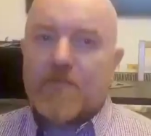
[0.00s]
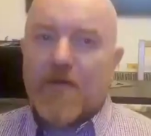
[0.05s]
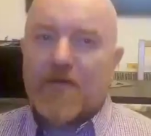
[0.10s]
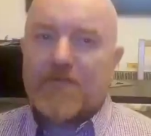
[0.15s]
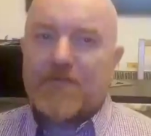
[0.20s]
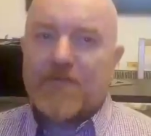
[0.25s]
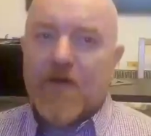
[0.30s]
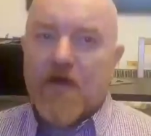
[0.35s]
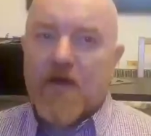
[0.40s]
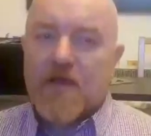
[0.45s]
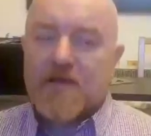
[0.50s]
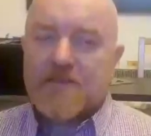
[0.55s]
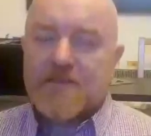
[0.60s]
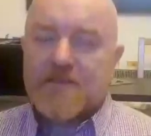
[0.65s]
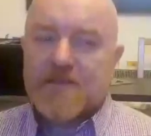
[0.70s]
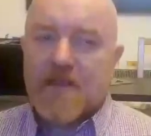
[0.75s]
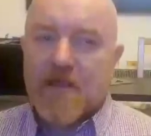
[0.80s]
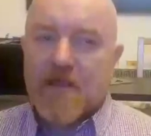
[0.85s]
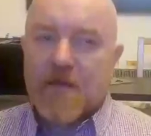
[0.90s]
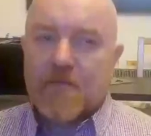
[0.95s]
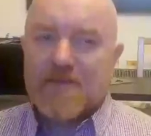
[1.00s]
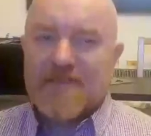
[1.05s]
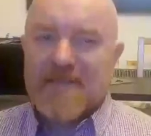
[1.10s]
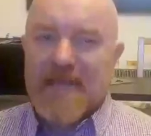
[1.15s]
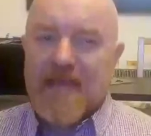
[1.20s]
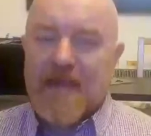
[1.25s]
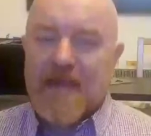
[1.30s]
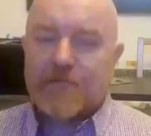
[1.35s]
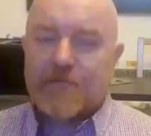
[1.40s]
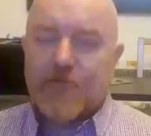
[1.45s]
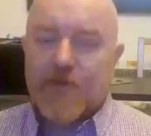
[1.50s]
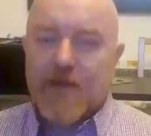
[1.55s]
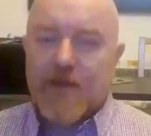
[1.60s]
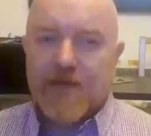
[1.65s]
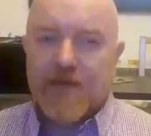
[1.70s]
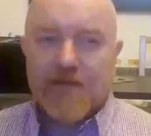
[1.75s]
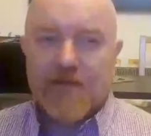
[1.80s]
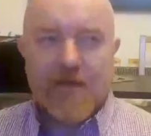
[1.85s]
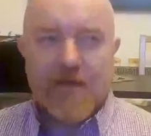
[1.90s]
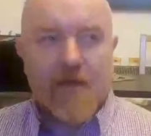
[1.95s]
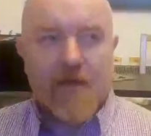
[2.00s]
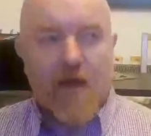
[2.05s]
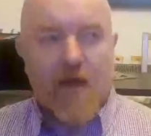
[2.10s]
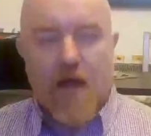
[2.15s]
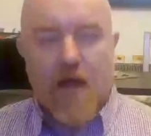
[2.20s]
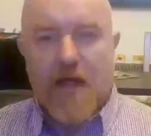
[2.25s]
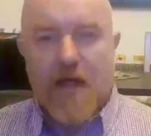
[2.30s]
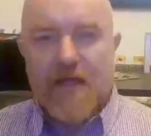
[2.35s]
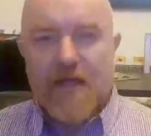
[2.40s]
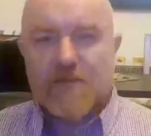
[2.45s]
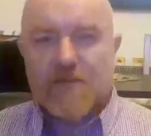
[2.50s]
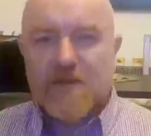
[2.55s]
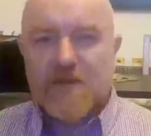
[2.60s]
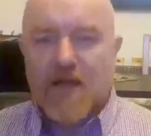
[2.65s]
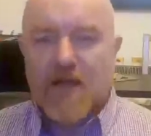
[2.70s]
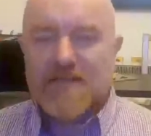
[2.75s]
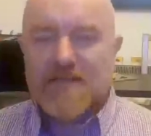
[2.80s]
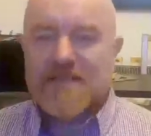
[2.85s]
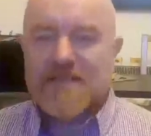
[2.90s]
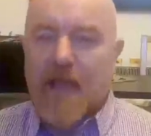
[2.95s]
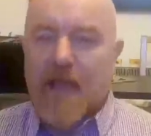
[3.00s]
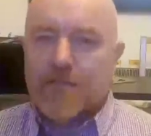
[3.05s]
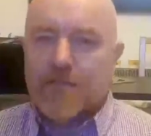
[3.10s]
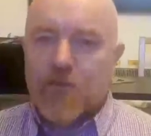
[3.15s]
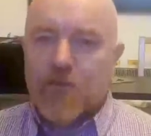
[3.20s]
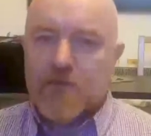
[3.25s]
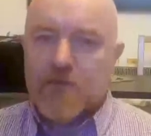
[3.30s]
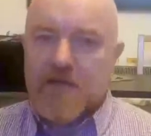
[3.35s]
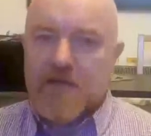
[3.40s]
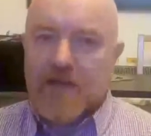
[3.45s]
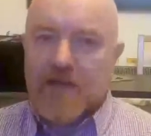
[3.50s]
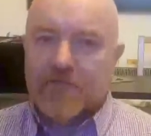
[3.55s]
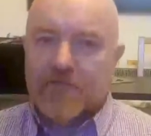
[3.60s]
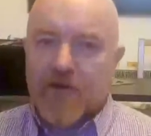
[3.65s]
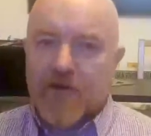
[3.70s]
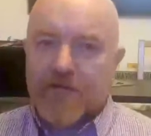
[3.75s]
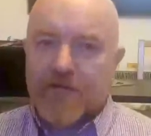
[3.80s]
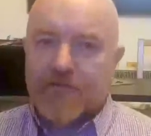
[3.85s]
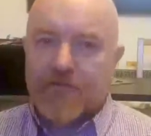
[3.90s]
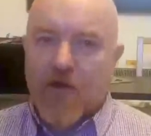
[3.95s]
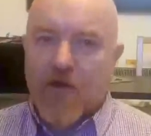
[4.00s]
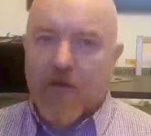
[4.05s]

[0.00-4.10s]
first delivery. It was like a sample delivery from